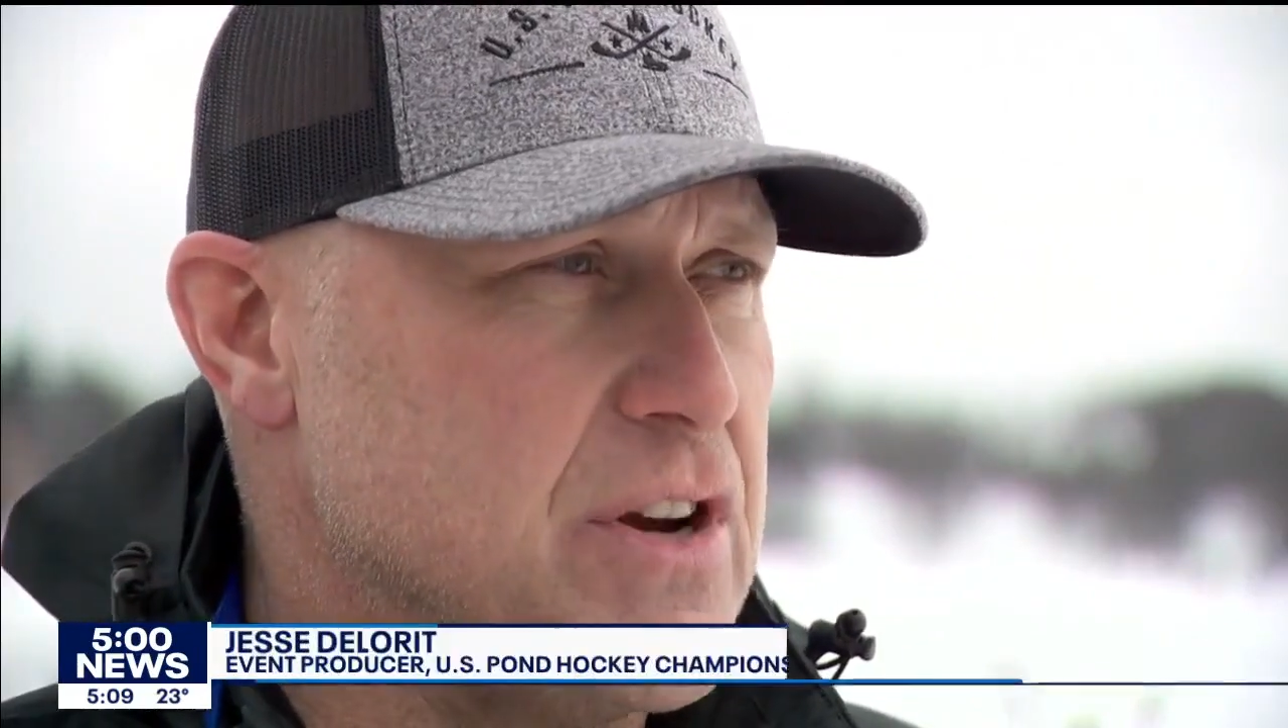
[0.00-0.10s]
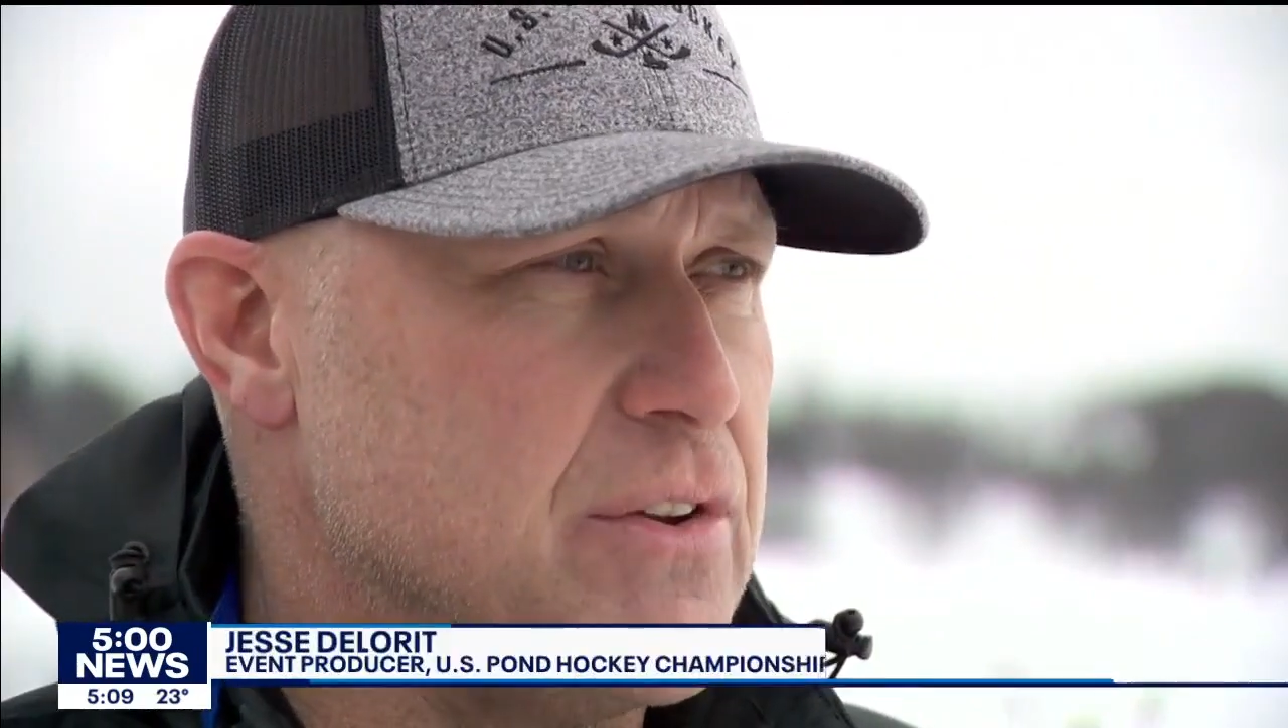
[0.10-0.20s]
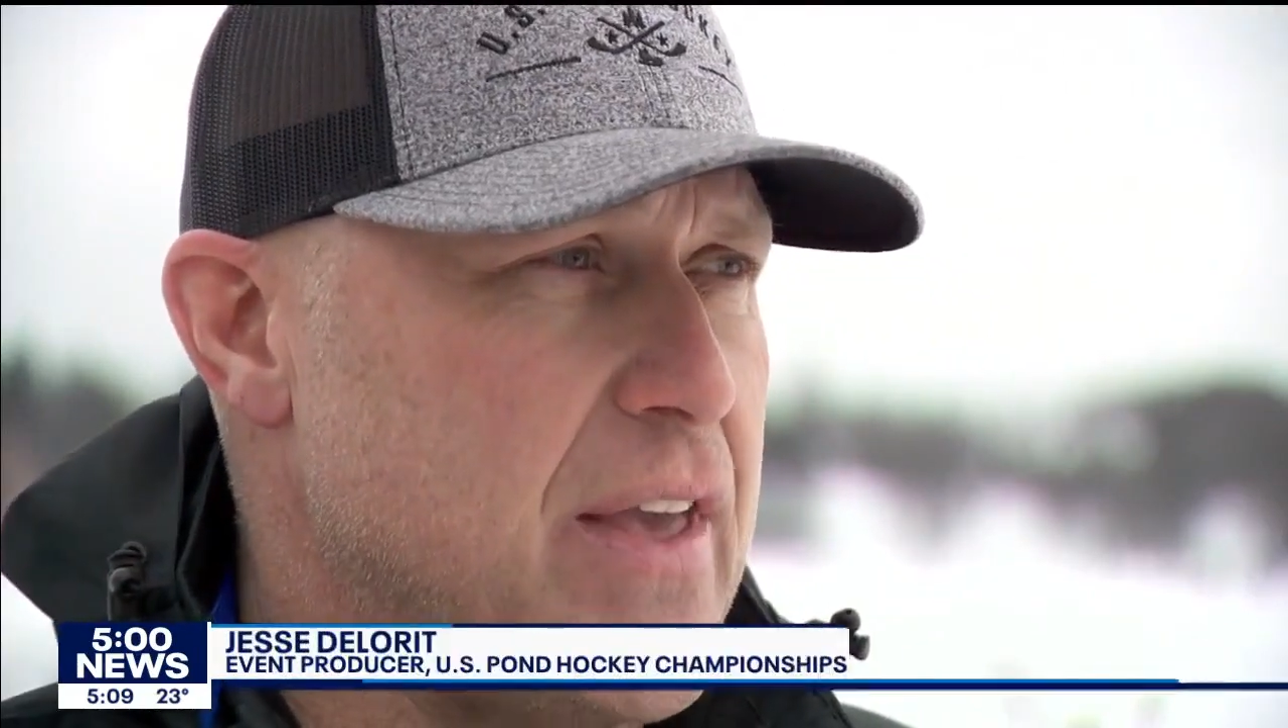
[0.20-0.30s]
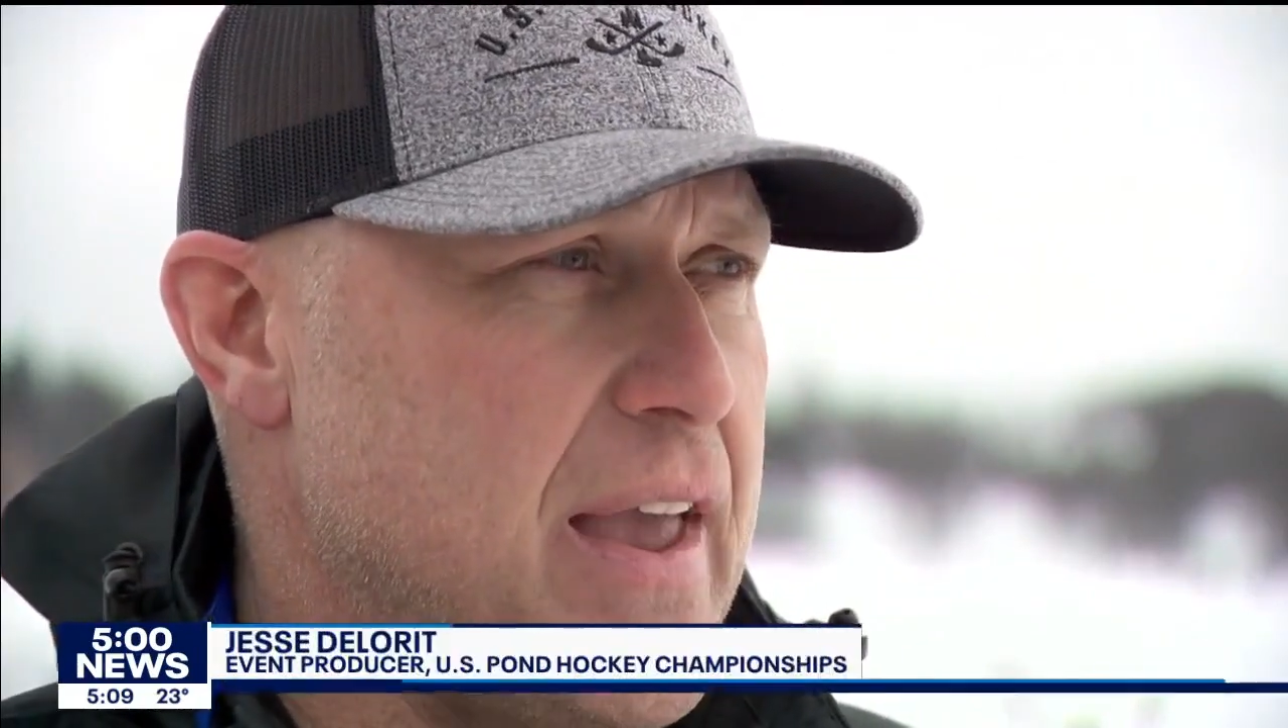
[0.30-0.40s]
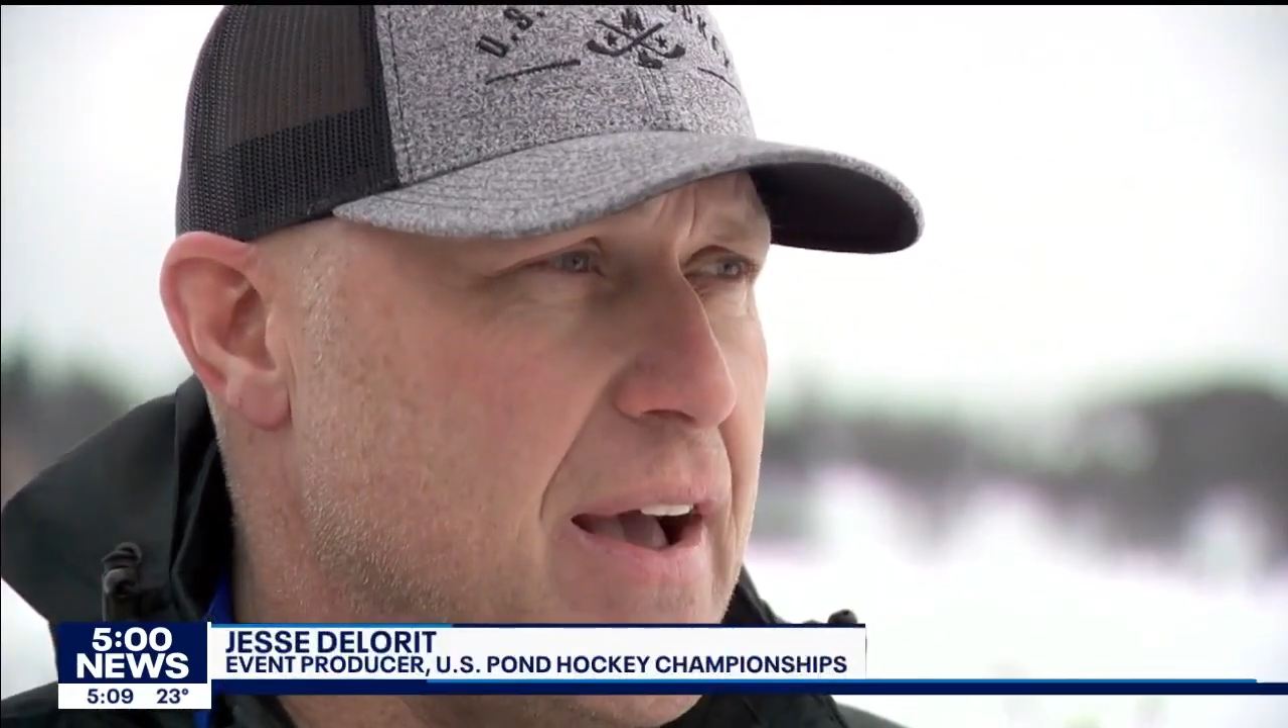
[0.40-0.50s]
here,
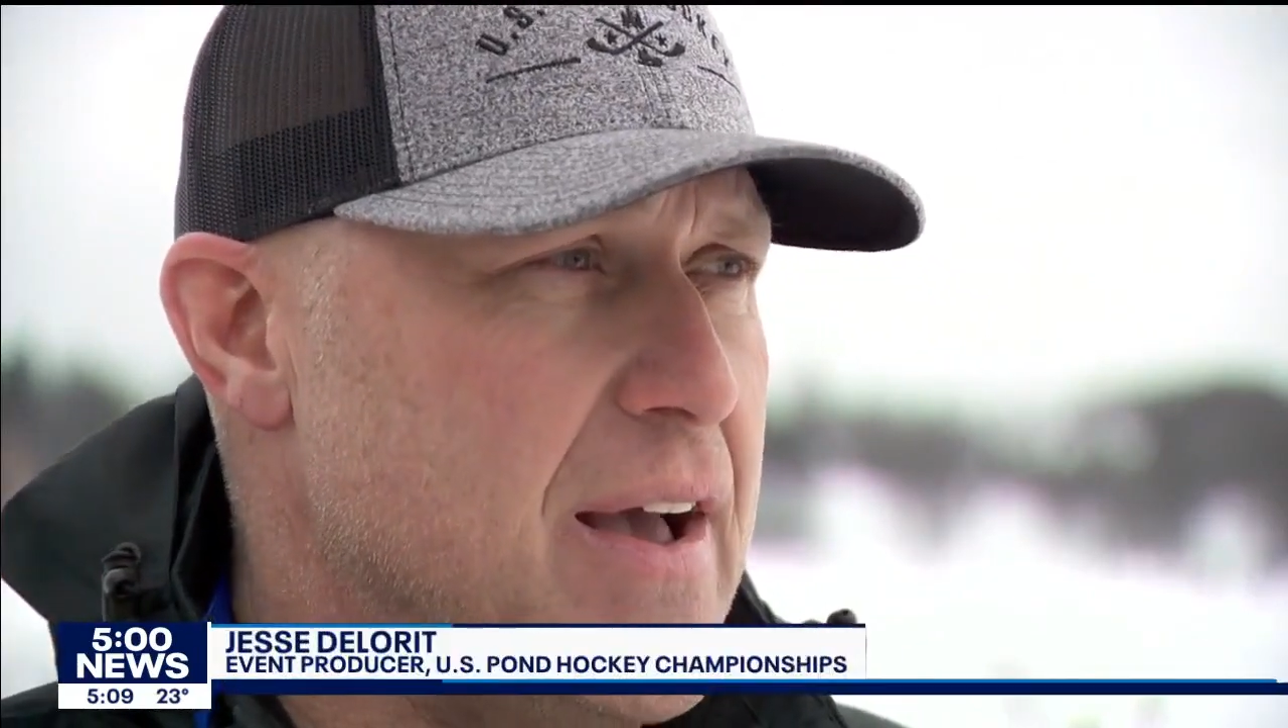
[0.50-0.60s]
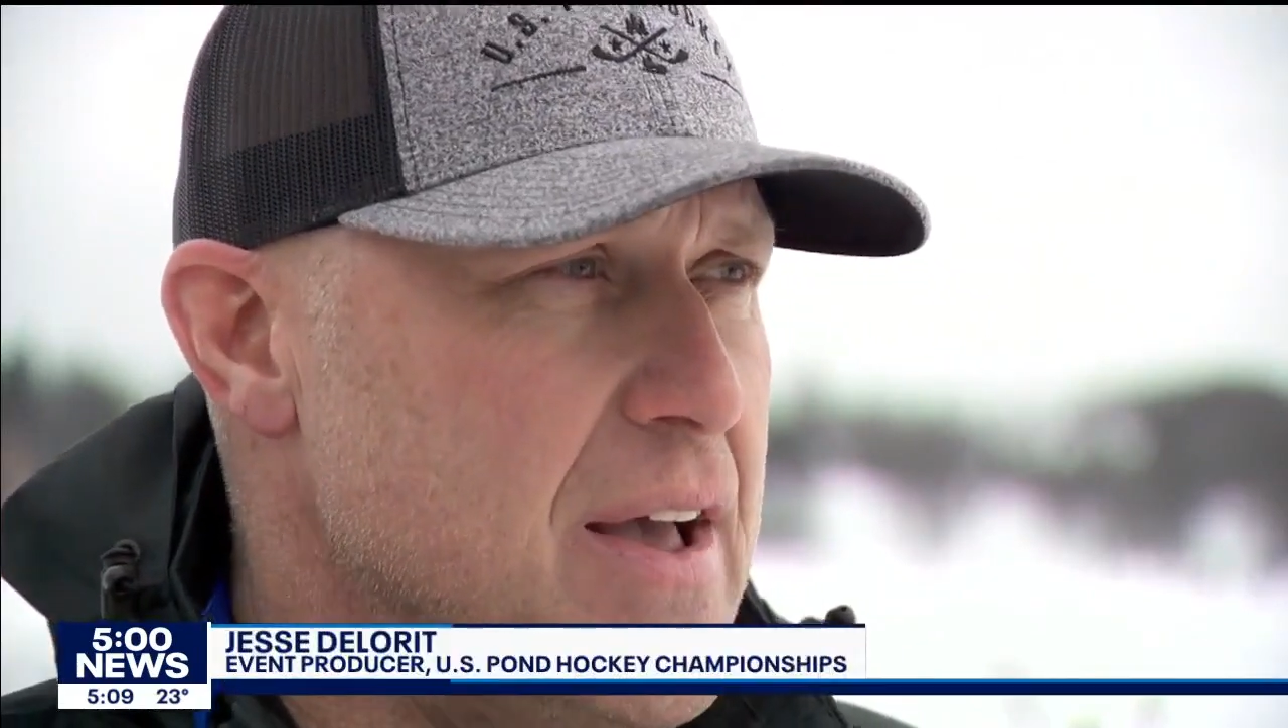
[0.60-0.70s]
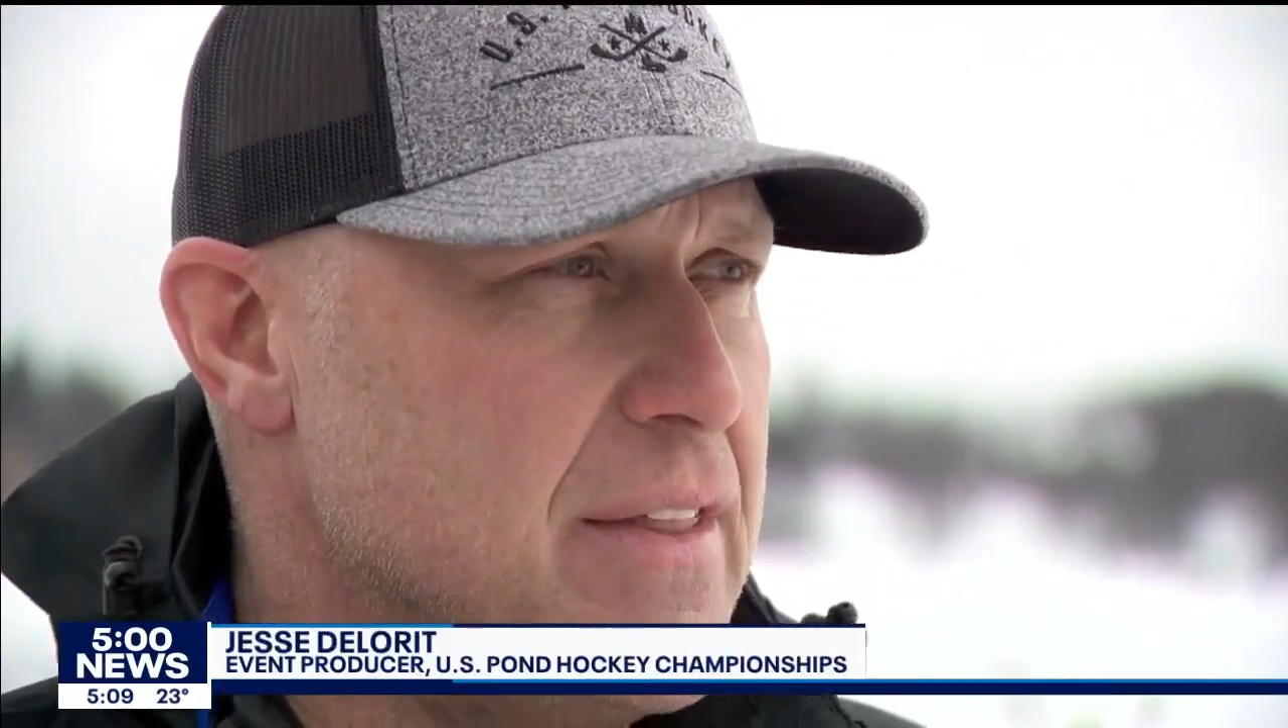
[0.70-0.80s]
and they uh,